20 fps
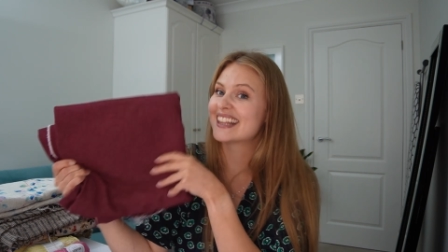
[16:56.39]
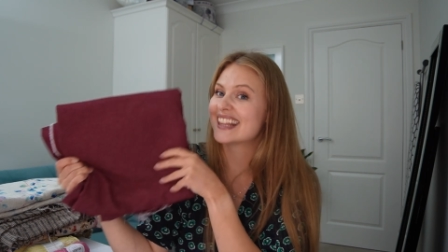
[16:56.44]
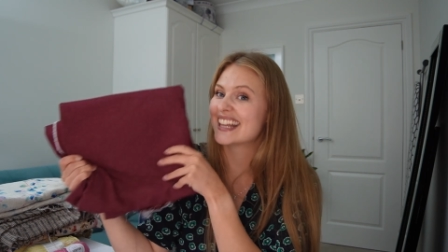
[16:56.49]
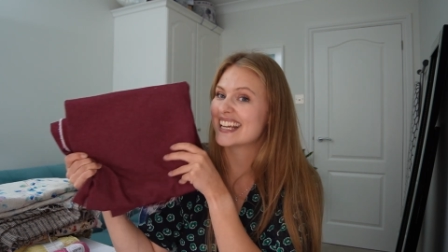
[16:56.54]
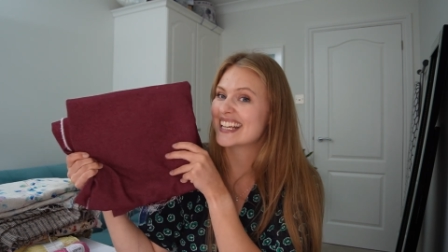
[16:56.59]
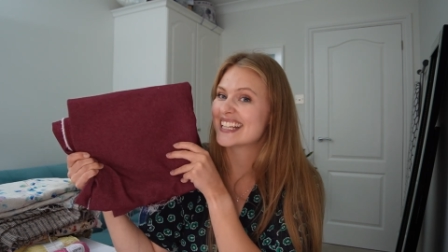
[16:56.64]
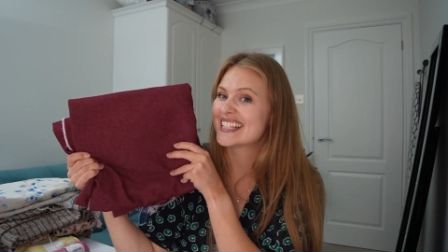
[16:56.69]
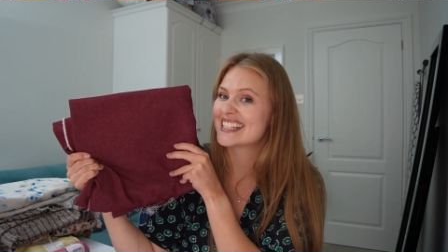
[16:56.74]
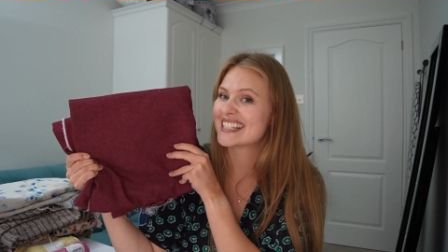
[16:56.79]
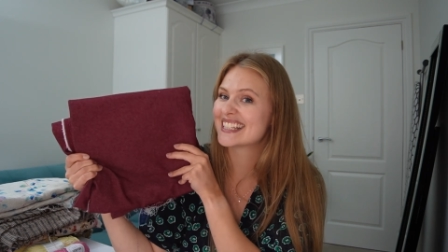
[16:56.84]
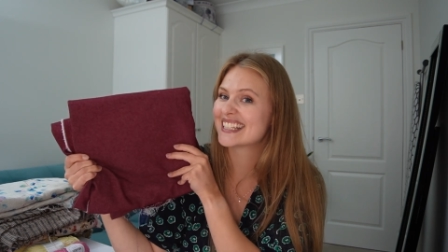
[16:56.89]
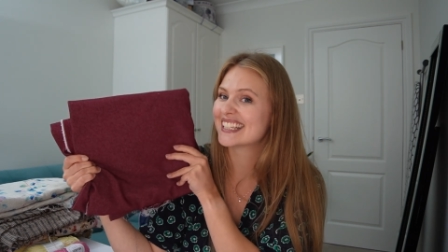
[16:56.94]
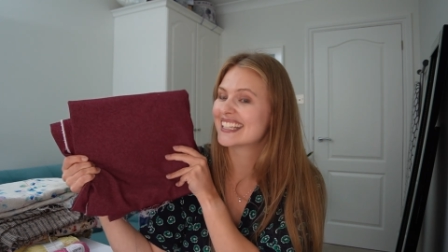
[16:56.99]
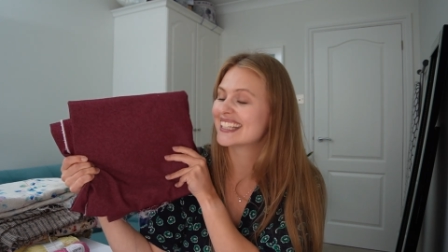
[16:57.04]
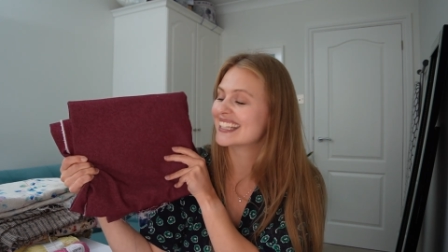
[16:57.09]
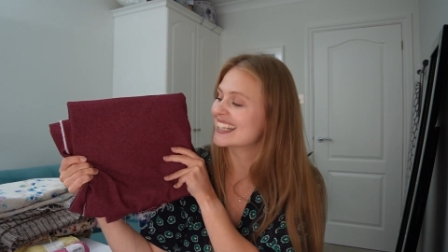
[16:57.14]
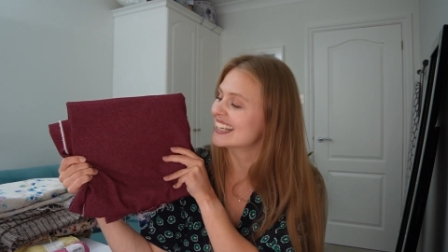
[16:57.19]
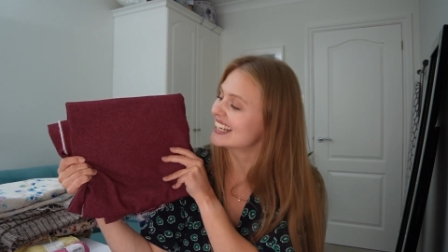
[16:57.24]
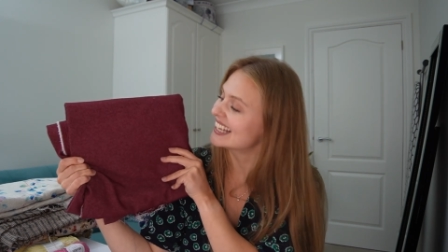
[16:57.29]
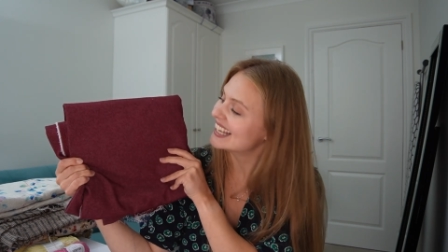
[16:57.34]
this
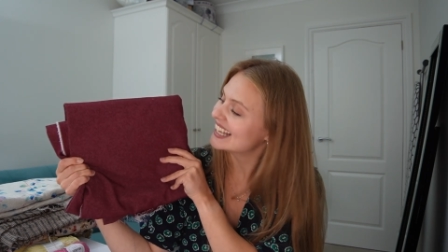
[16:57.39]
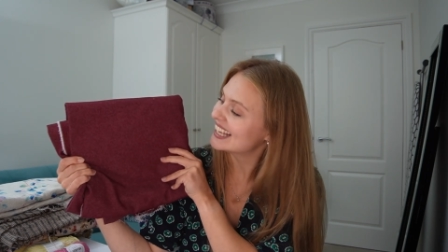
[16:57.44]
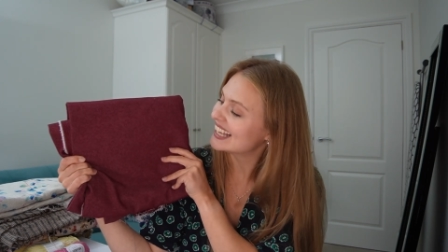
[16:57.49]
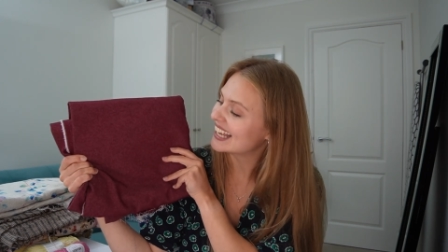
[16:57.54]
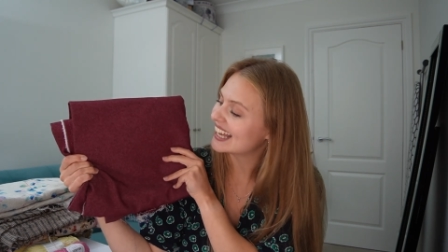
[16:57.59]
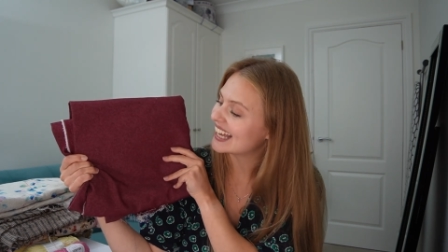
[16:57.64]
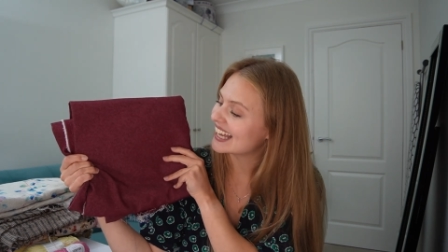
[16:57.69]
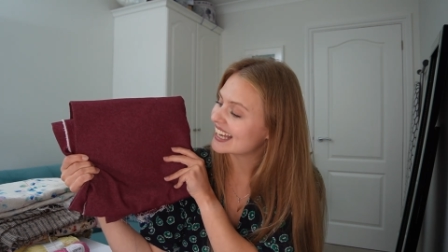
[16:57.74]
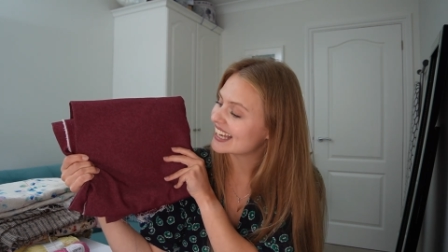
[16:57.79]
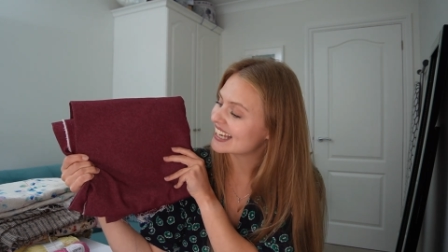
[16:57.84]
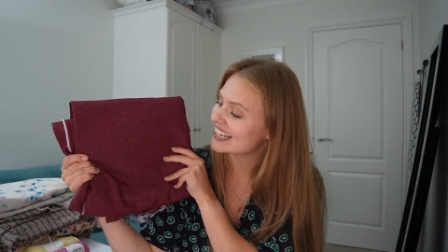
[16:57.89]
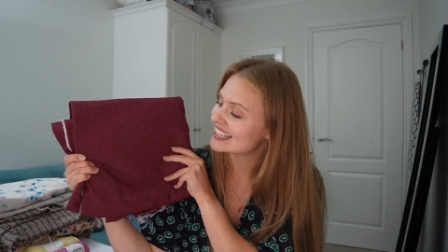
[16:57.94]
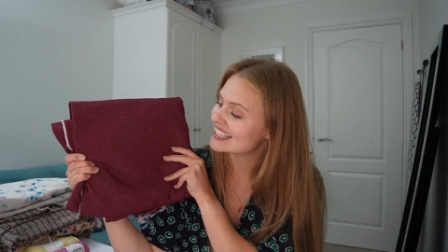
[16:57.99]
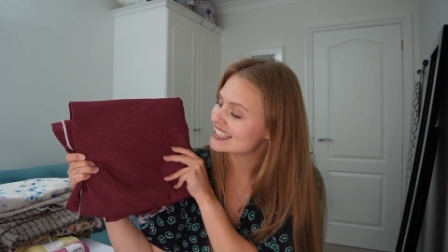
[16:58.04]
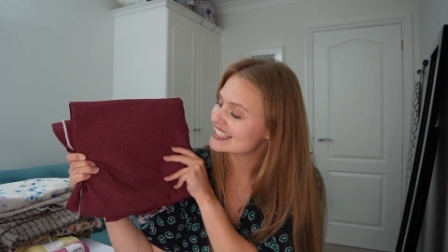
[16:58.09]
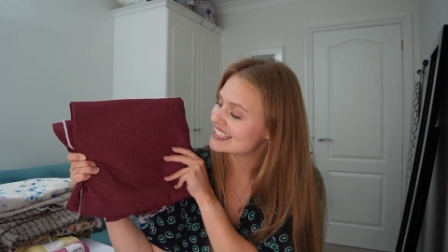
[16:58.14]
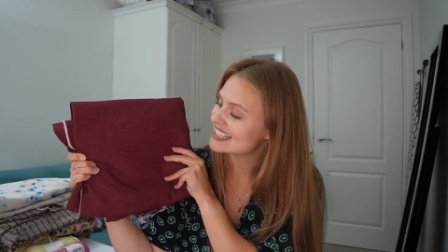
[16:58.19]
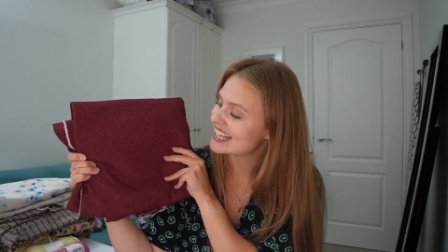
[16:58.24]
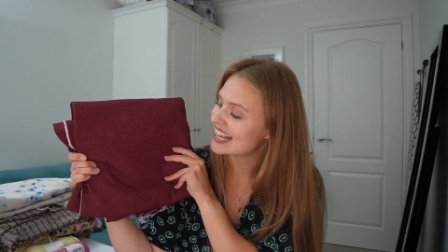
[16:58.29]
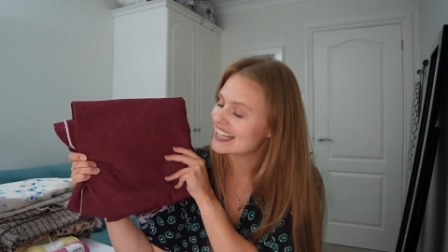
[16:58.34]

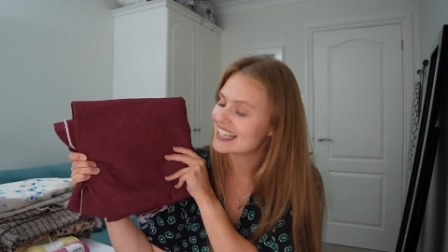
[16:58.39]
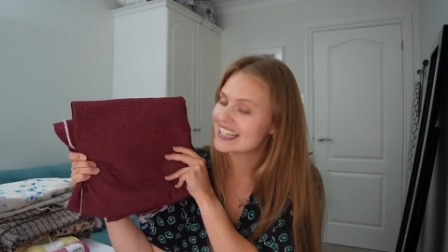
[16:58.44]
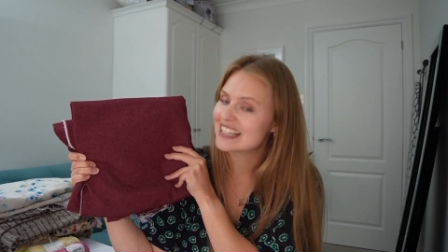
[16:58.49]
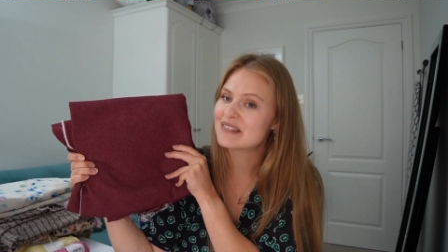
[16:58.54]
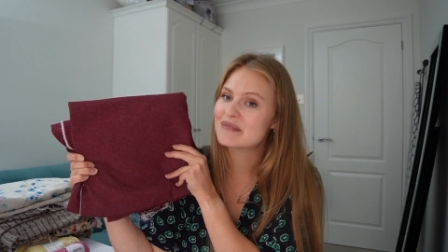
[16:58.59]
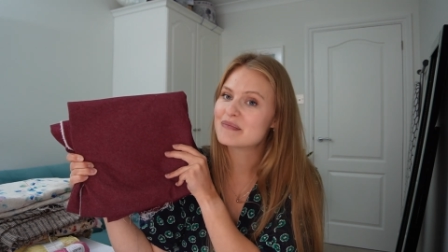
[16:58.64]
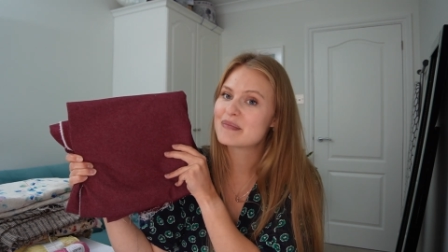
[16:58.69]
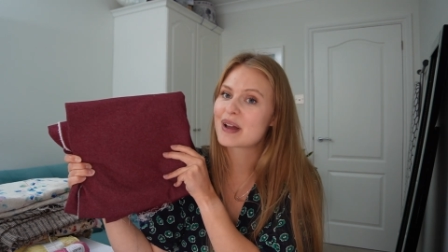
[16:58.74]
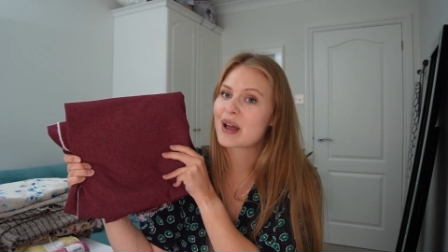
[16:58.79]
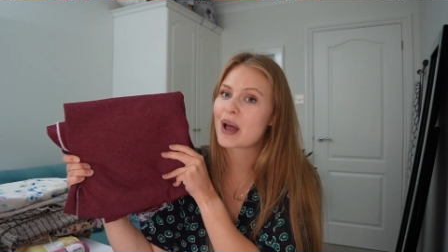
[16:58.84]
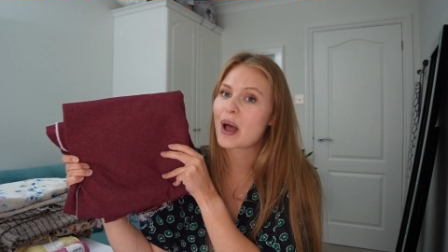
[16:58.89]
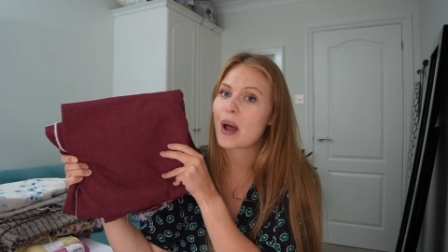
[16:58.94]
denim,